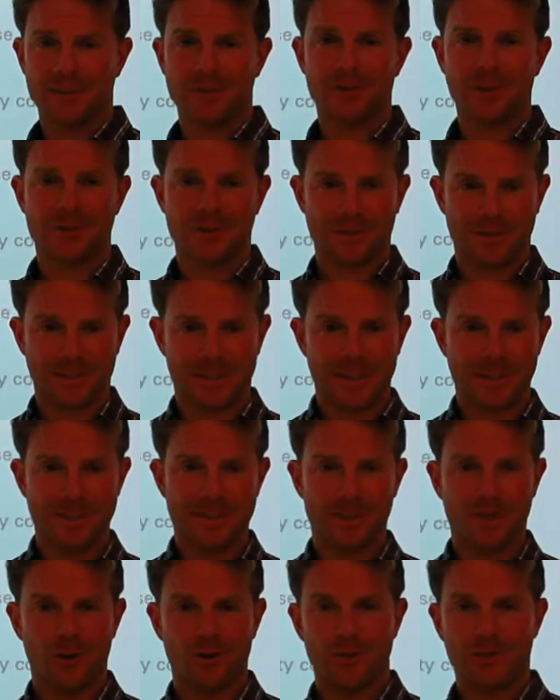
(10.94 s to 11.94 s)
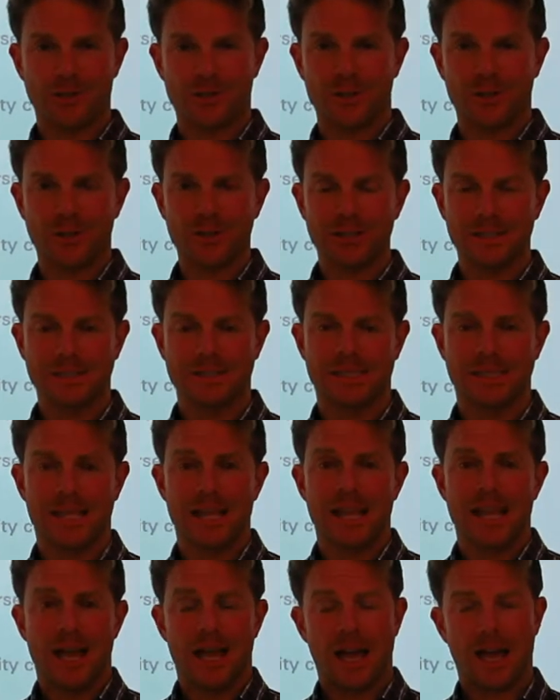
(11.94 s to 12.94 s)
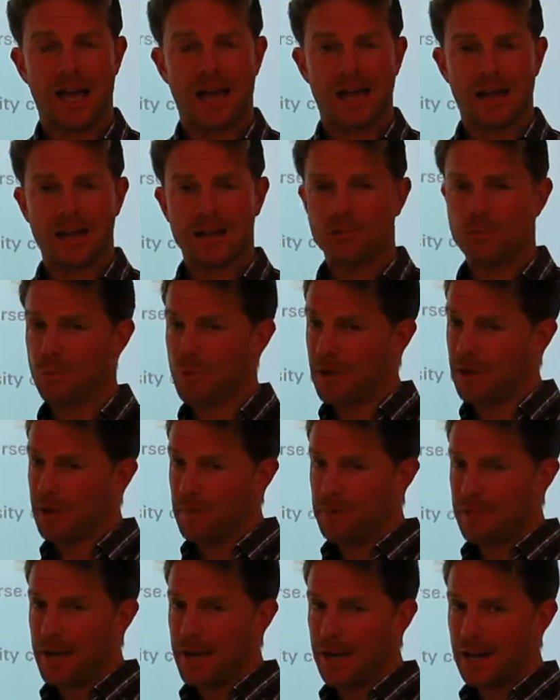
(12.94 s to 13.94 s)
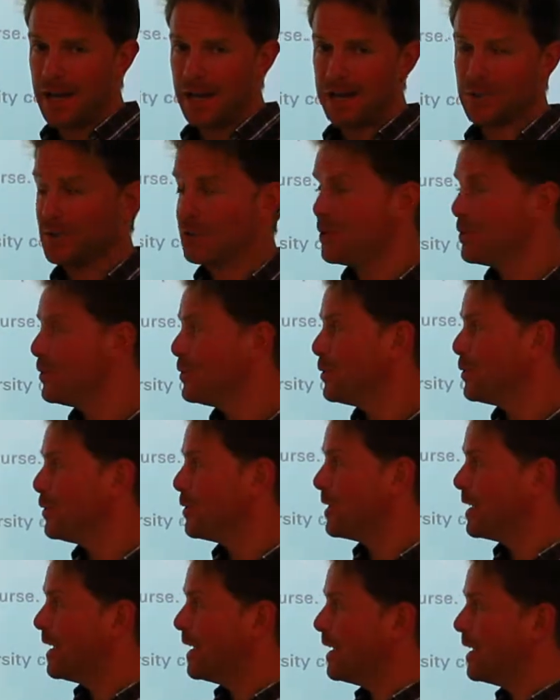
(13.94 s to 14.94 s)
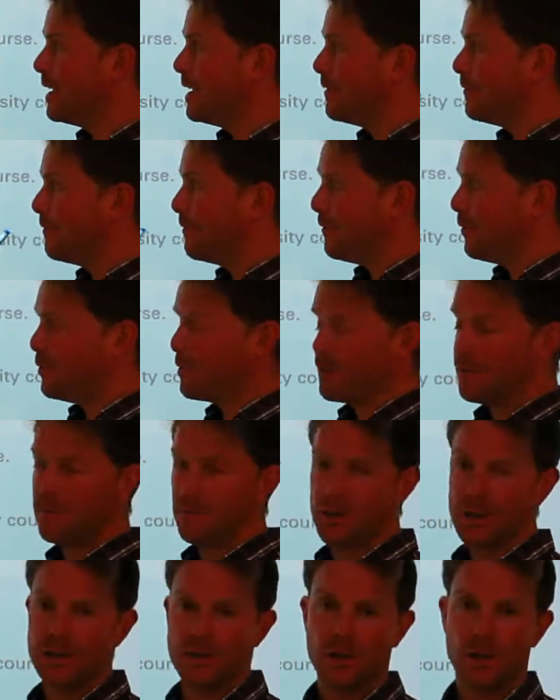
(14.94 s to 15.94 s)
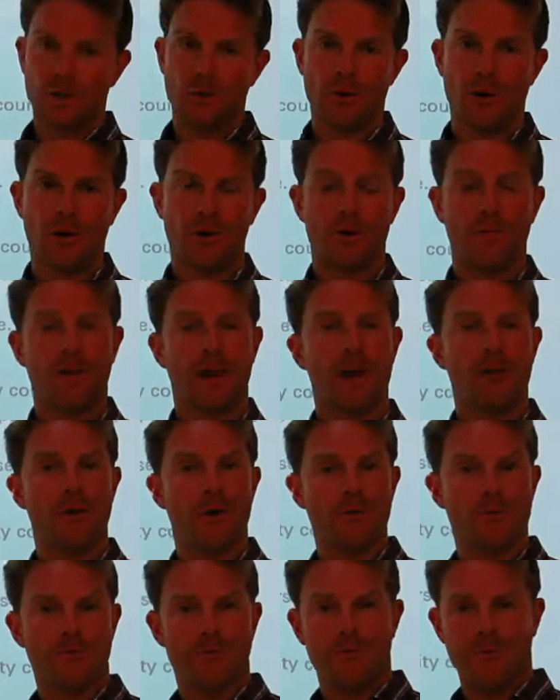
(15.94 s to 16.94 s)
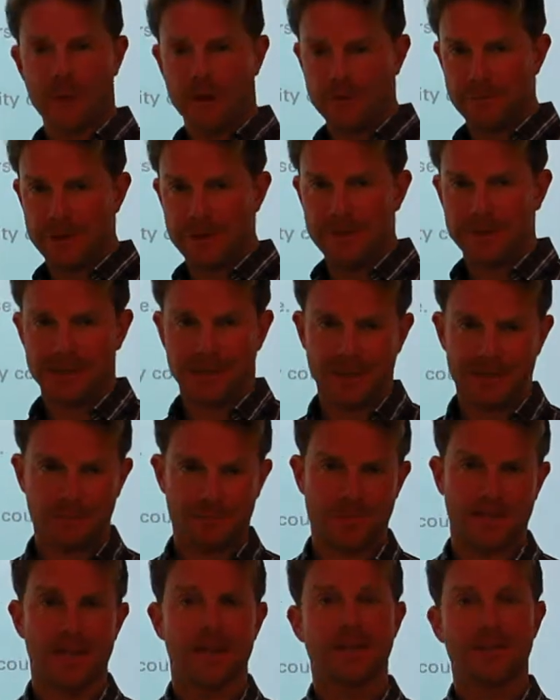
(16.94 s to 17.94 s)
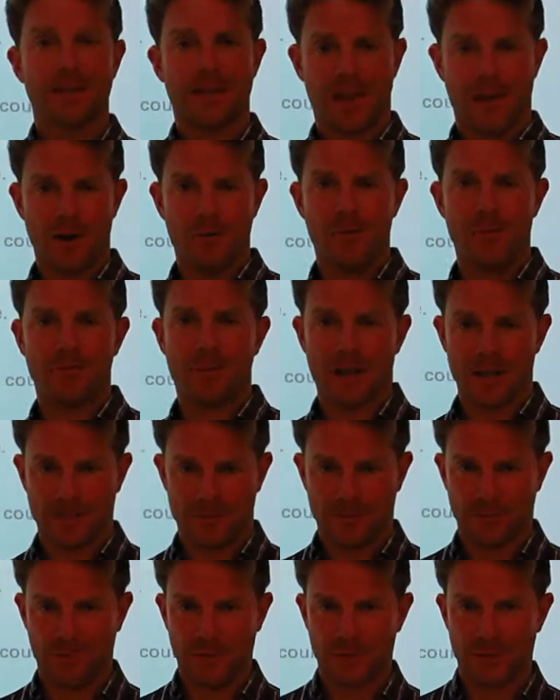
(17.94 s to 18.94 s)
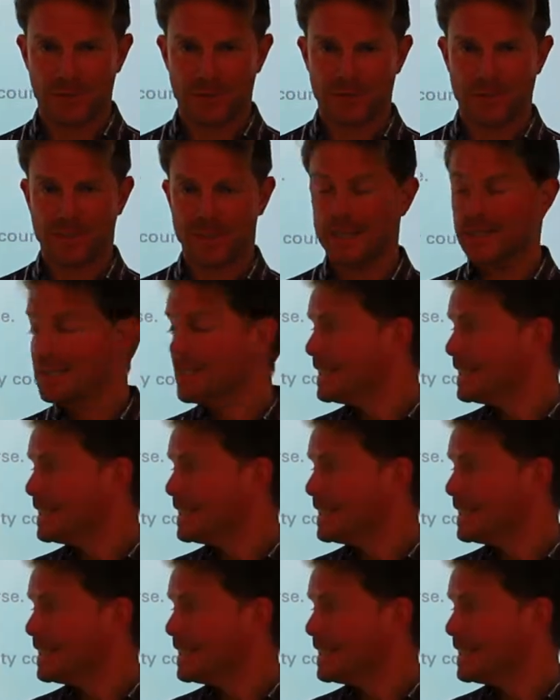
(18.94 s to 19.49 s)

Director of Studies of SALT, and welcome back to the fourth video of our 5-minute tips to help pass the first.